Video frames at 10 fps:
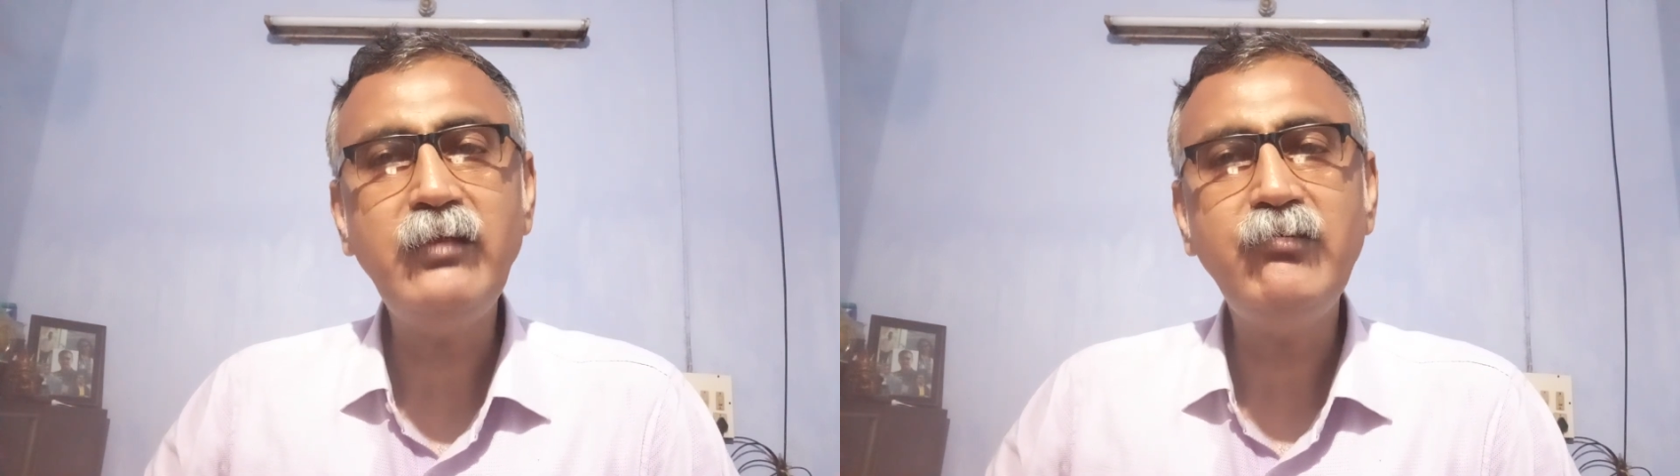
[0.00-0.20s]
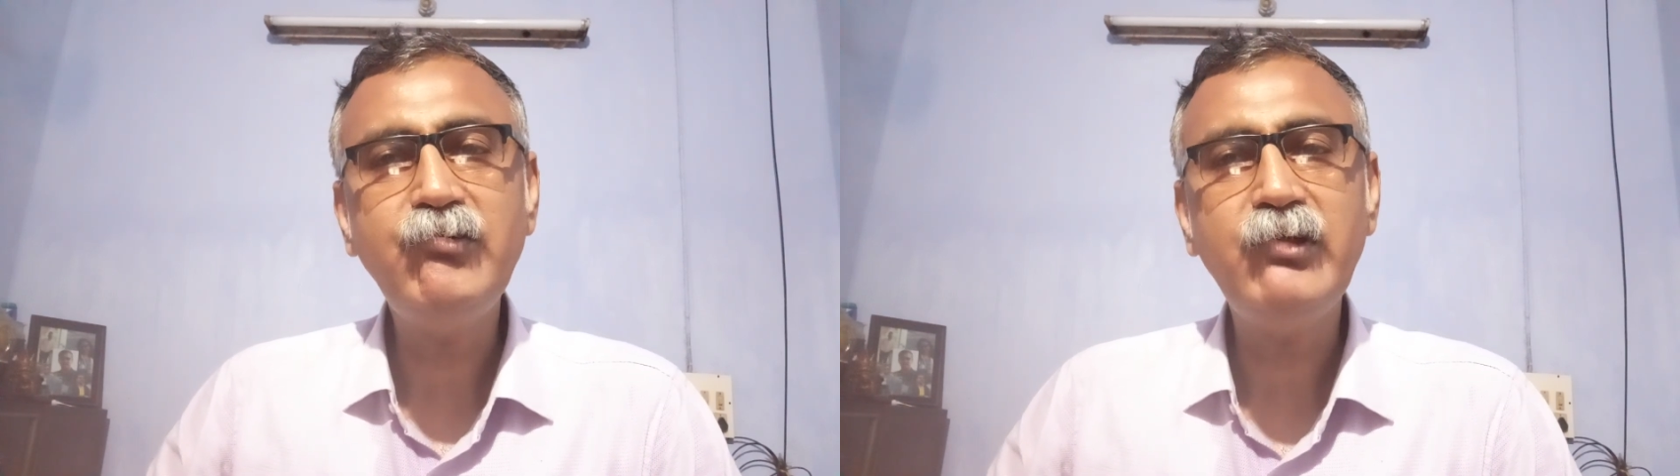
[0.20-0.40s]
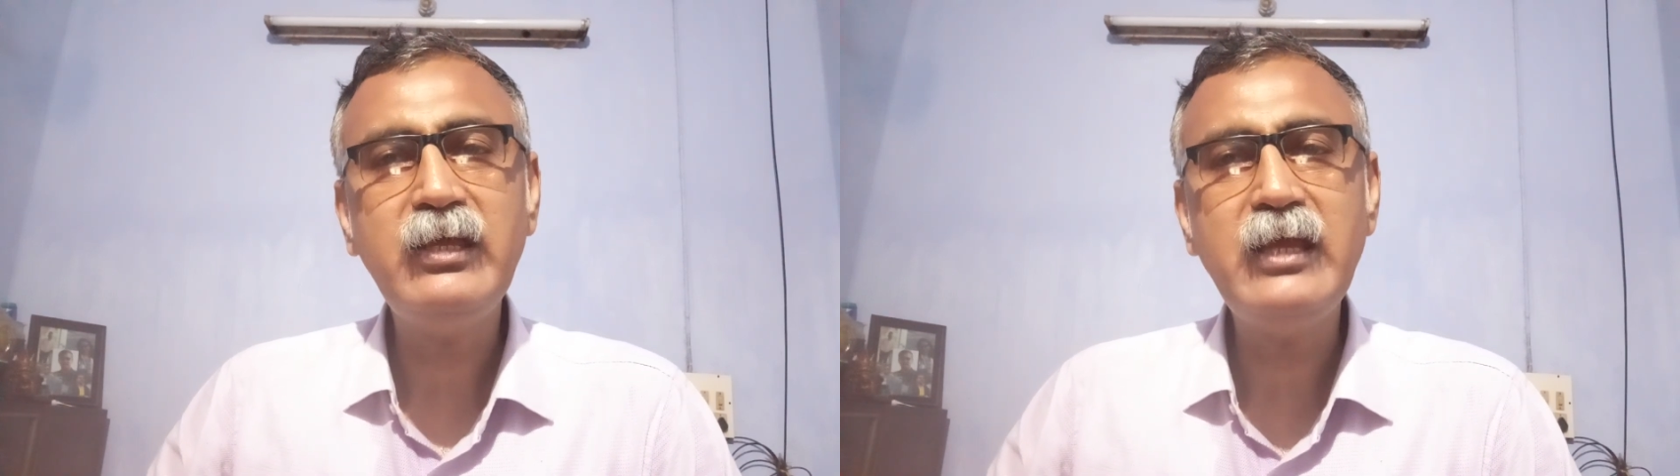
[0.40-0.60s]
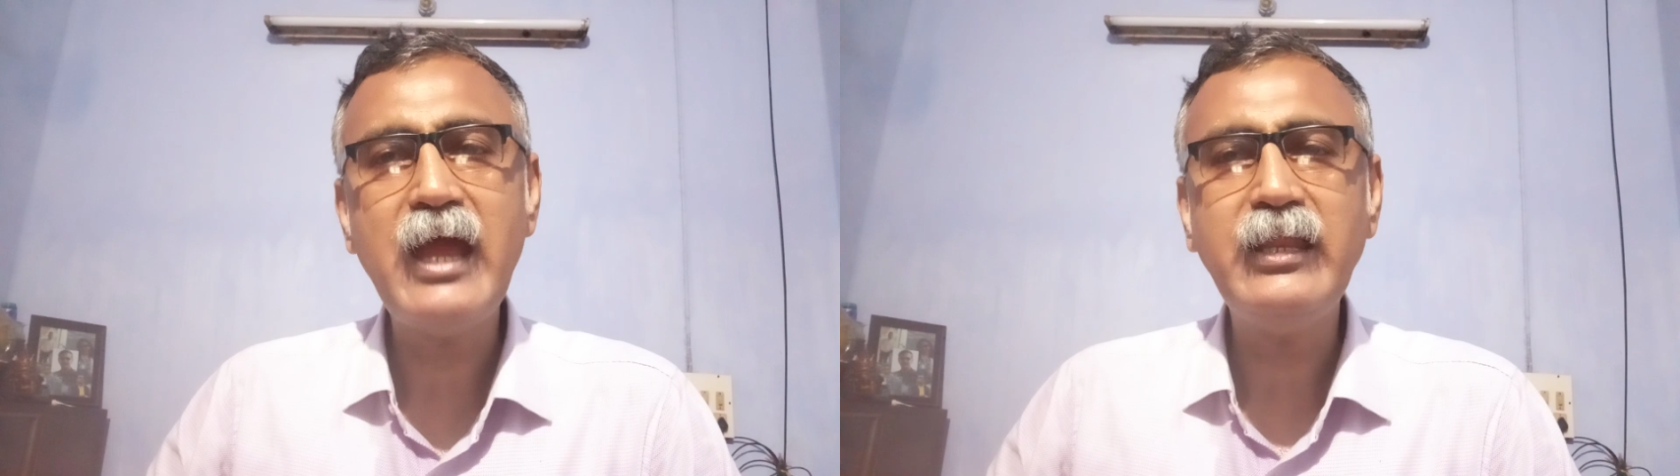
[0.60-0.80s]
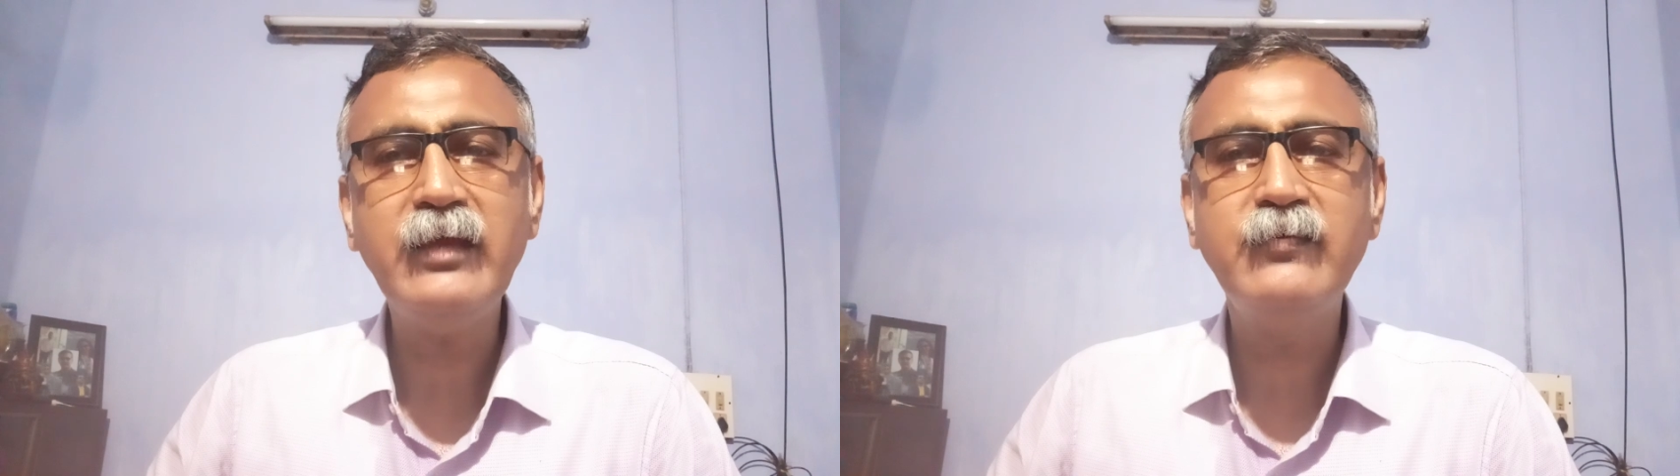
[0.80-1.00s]
entry
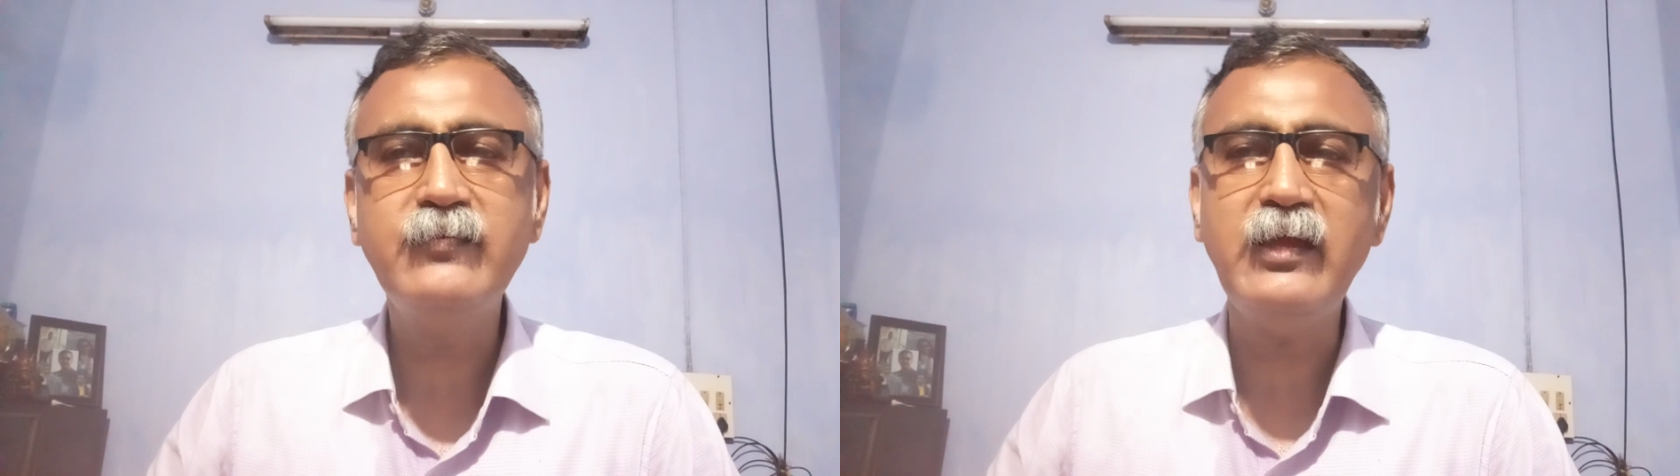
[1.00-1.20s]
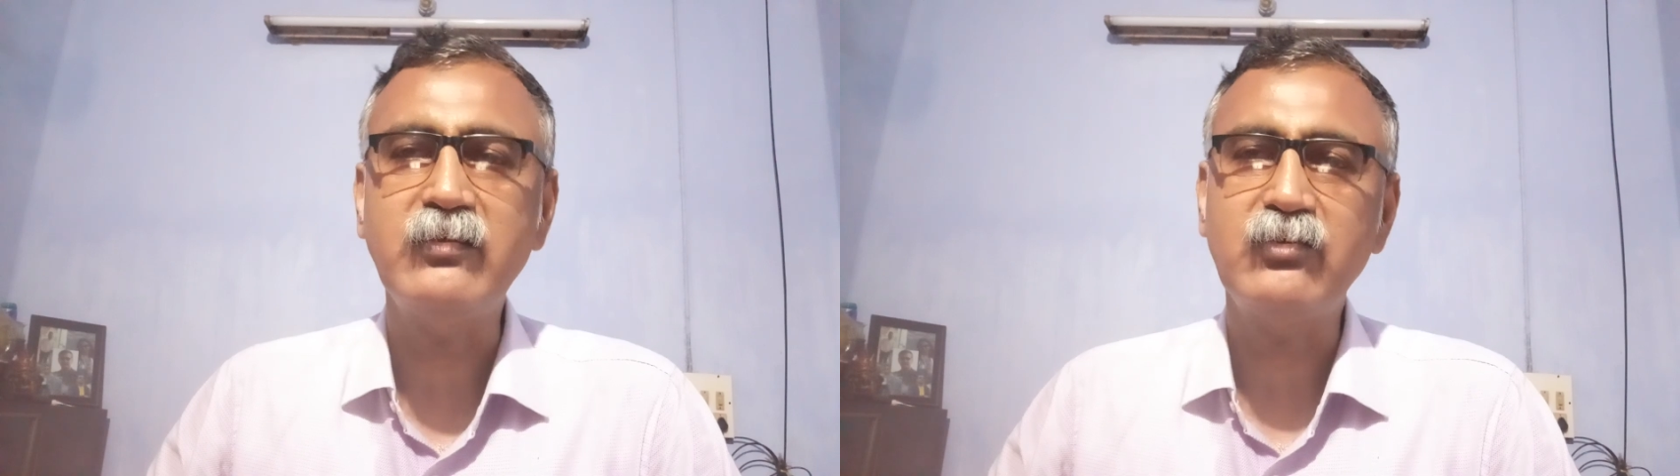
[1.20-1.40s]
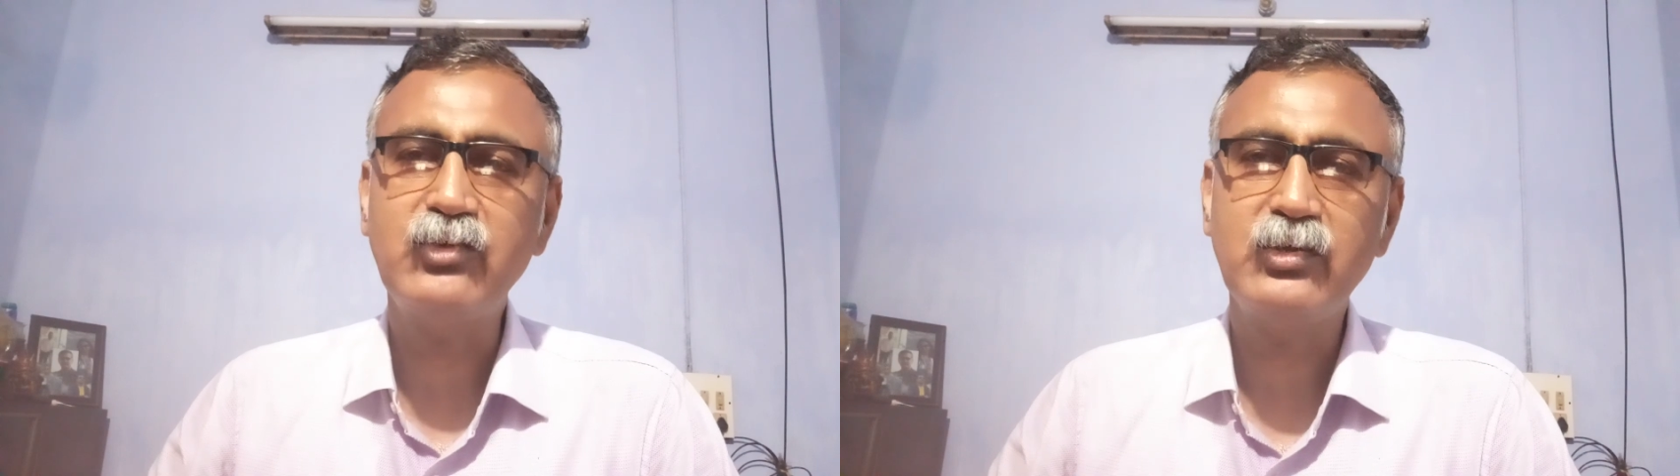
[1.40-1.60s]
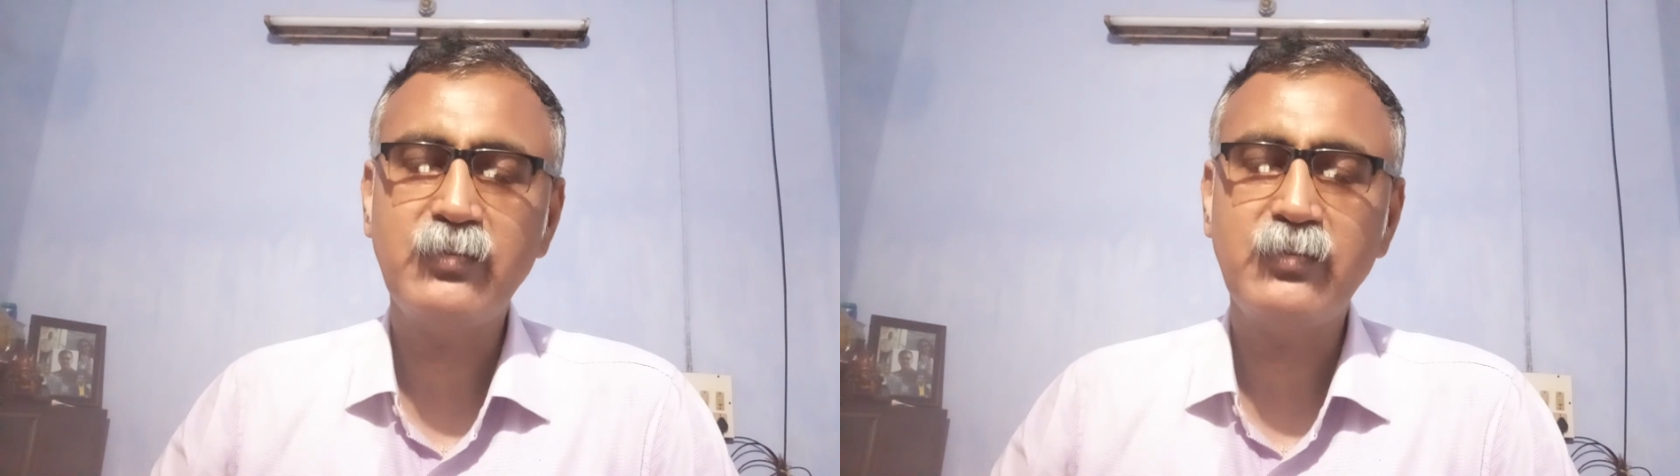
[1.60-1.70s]
and exit